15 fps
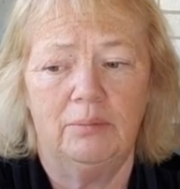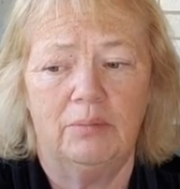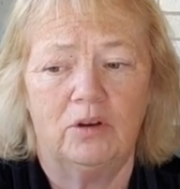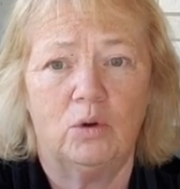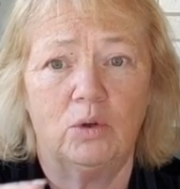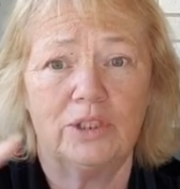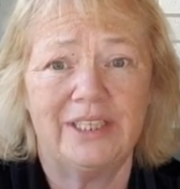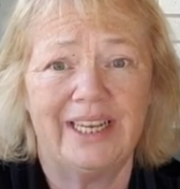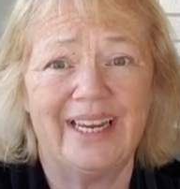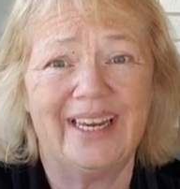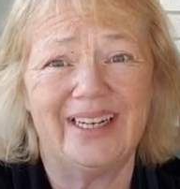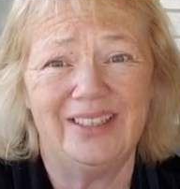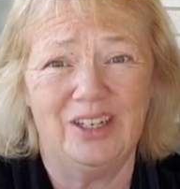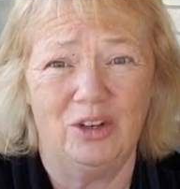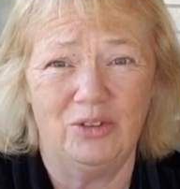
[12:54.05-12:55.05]
Of course, they
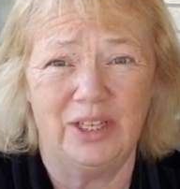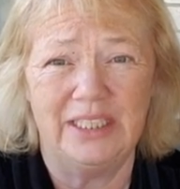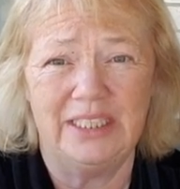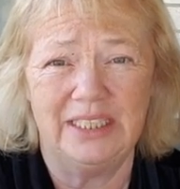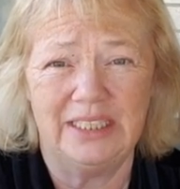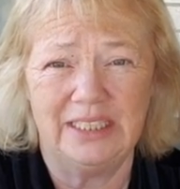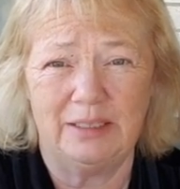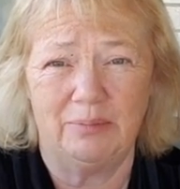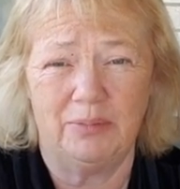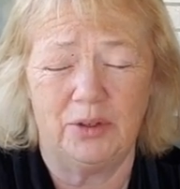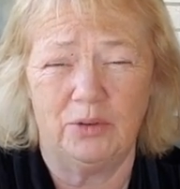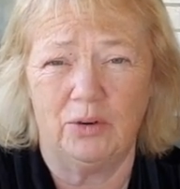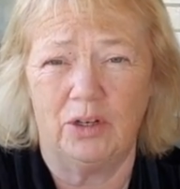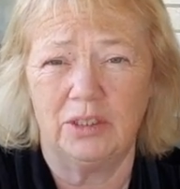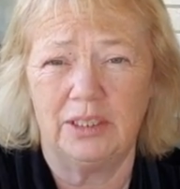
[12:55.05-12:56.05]
got to know they did
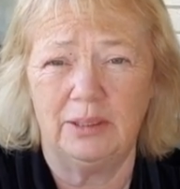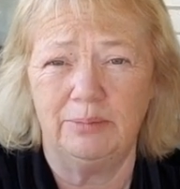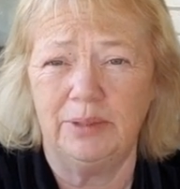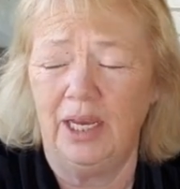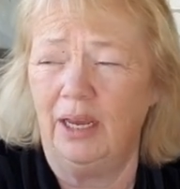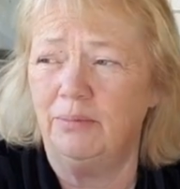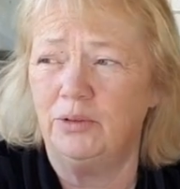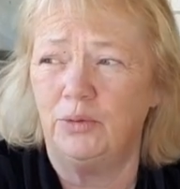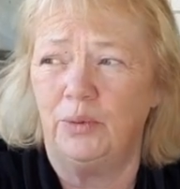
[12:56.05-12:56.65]
something wrong. Sometimes